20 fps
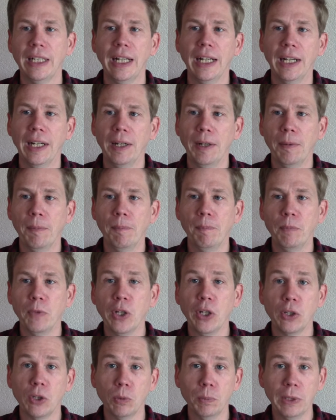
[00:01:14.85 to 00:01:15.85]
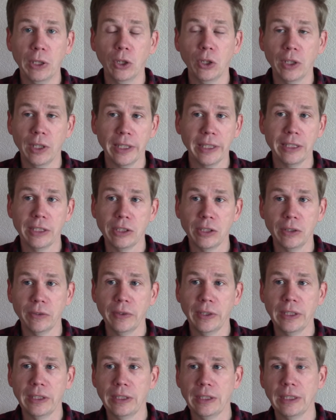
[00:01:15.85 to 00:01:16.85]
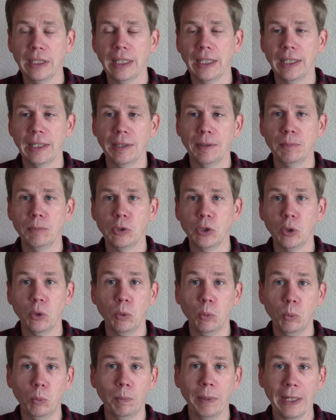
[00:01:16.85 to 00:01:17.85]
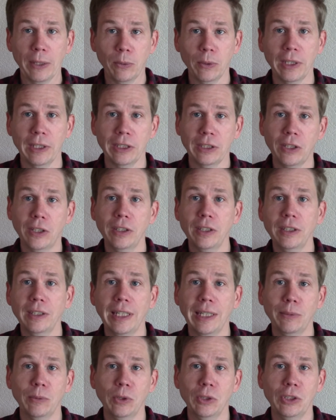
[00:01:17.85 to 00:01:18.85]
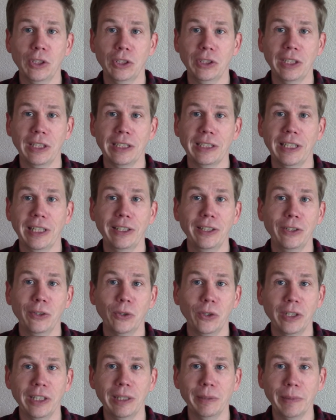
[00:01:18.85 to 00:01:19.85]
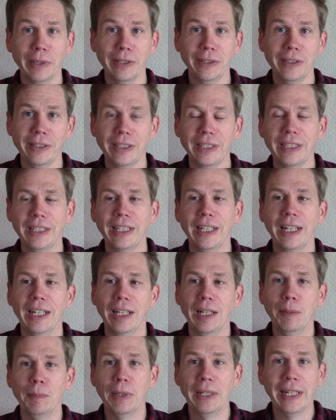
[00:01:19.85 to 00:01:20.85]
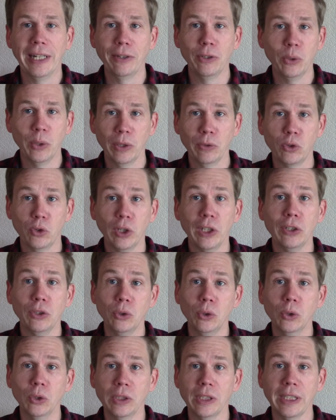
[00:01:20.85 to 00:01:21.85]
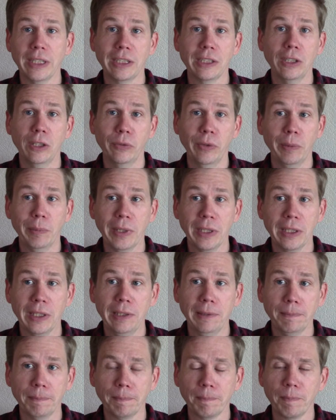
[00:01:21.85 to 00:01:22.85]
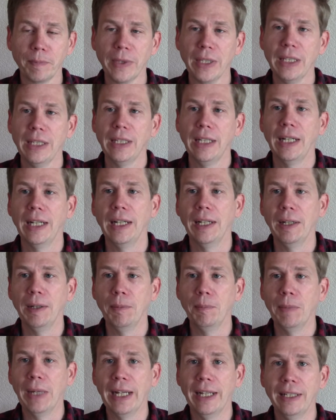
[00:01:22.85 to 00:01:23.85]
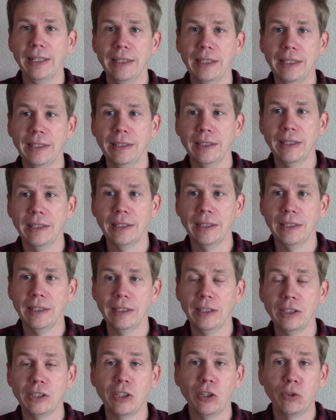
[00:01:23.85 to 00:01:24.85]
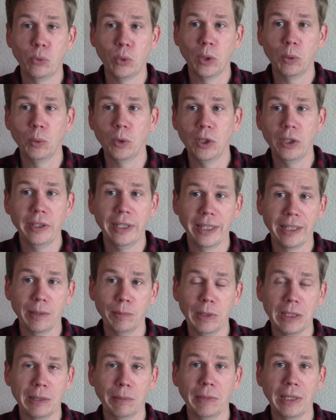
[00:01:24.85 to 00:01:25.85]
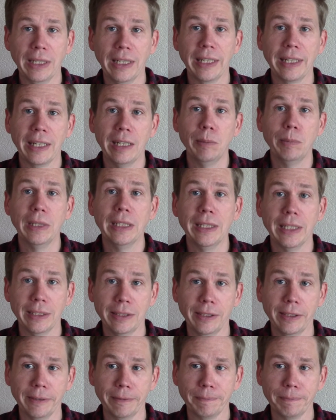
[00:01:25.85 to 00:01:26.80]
It could be online surveys. So back when I started, that was just Excel or an email. But now you have great tools like SurveyMonkey. And in the software world, that can be something like A/B testing.